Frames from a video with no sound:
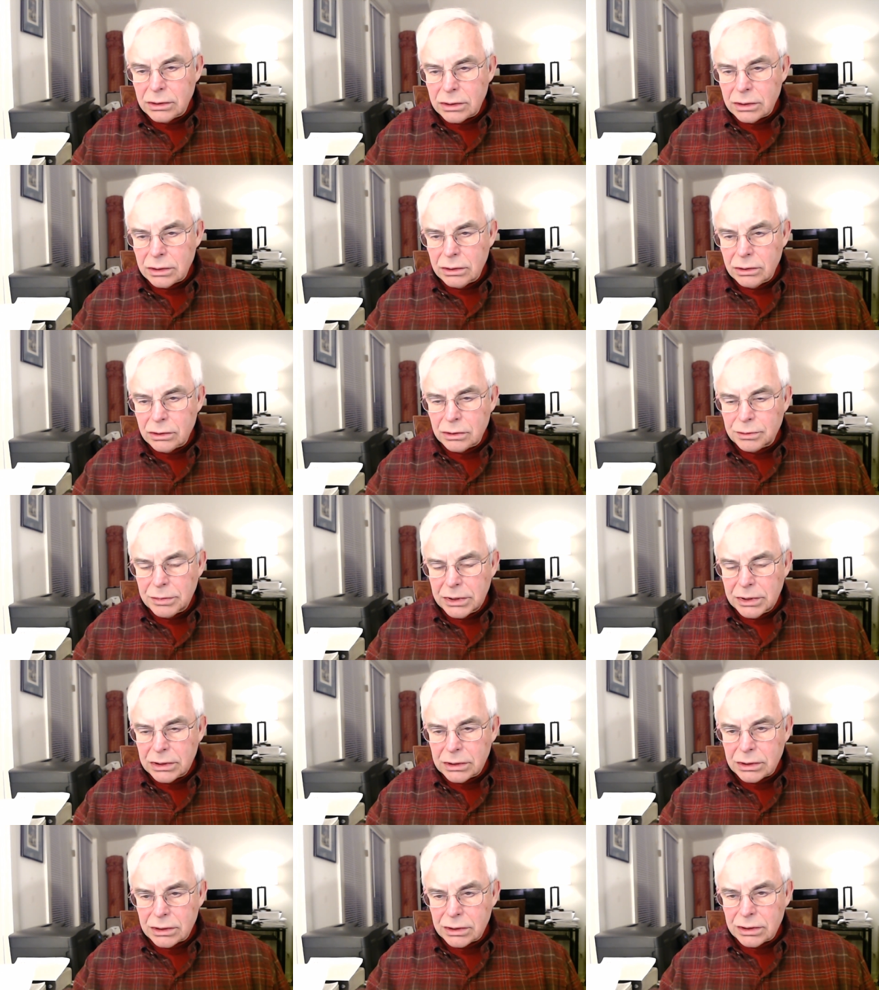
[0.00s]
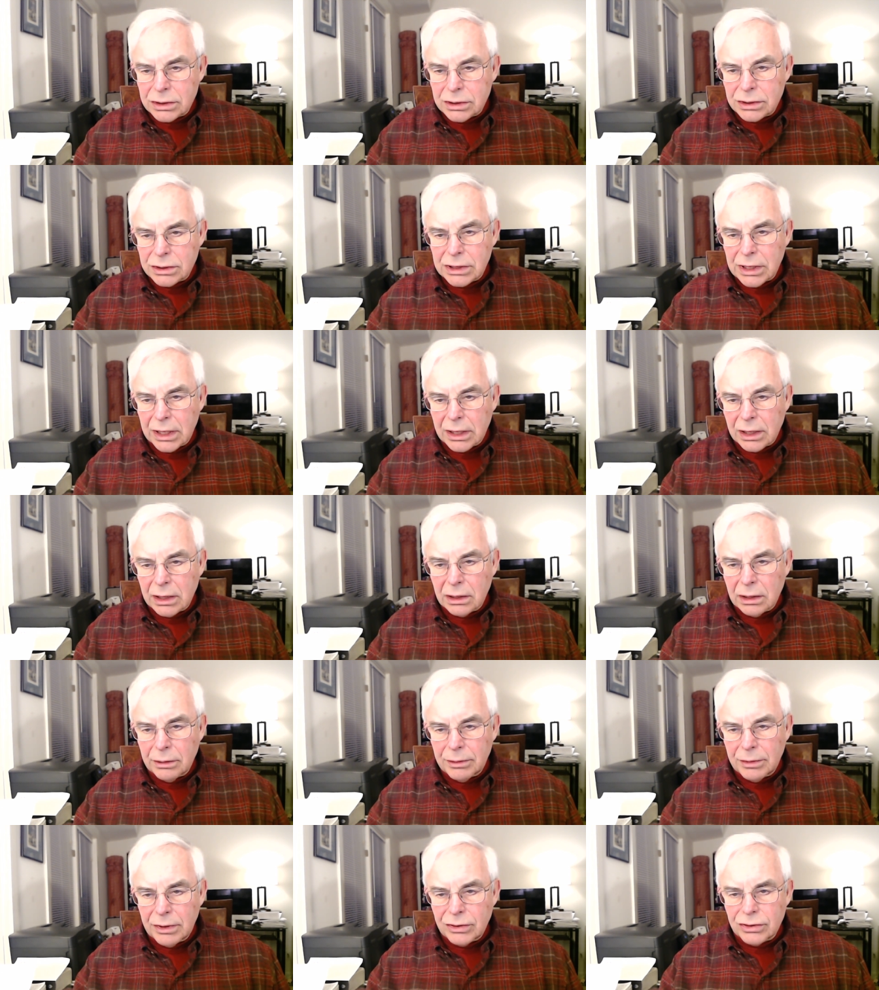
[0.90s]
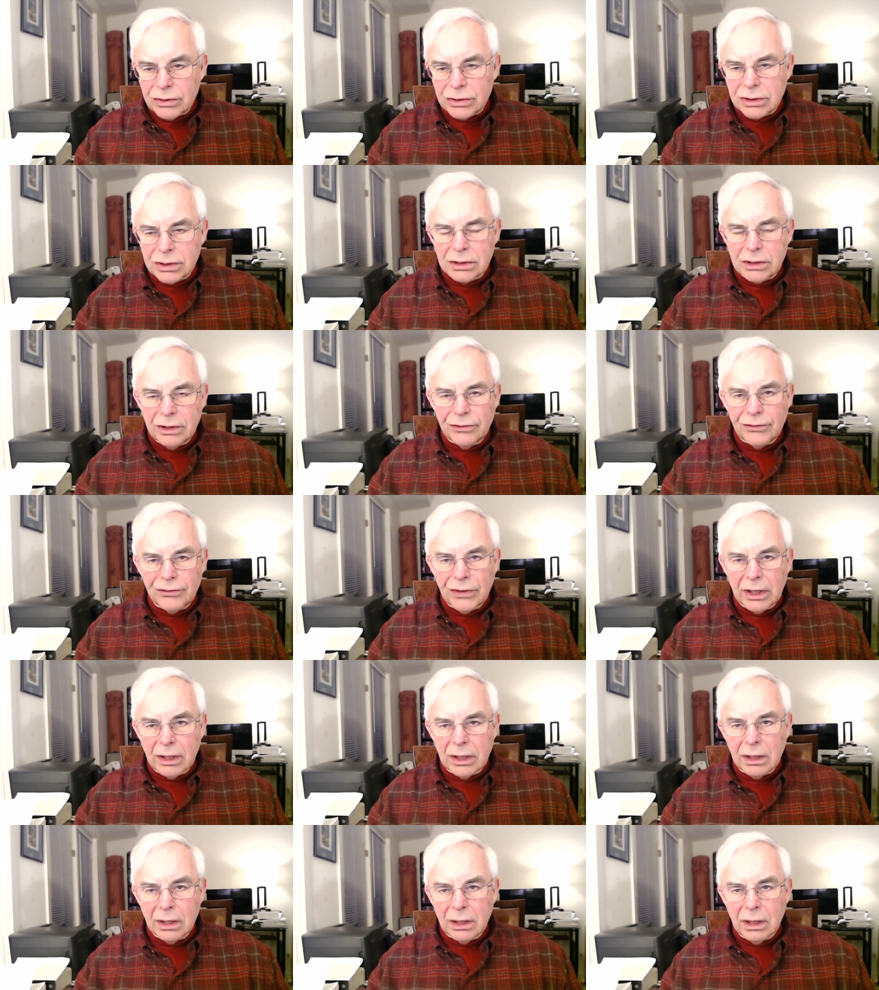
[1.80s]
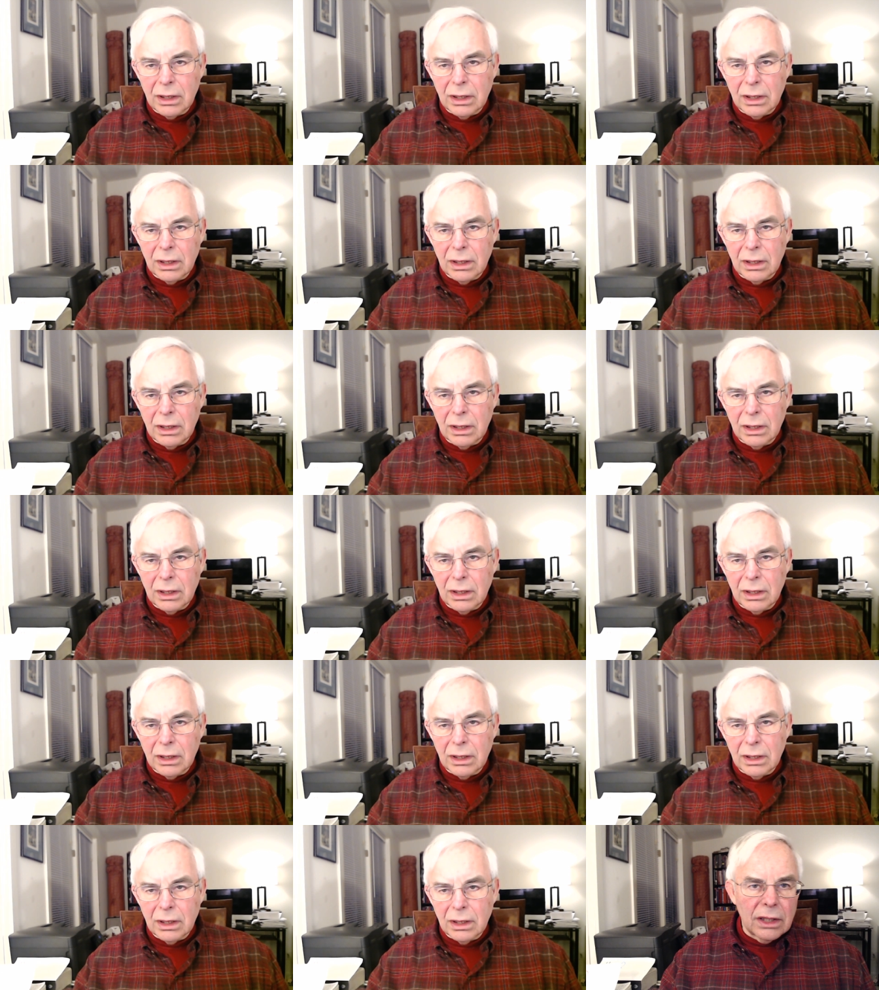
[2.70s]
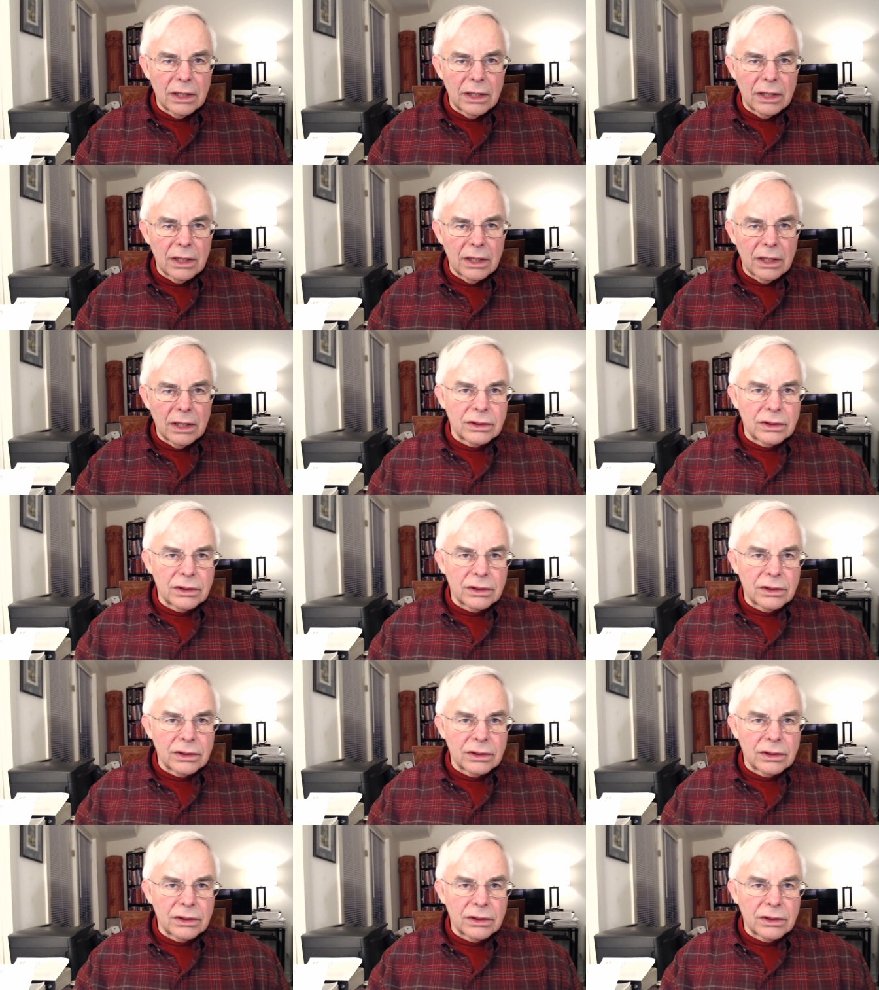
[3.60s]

Excuse me just a second. Let me just see if I can get that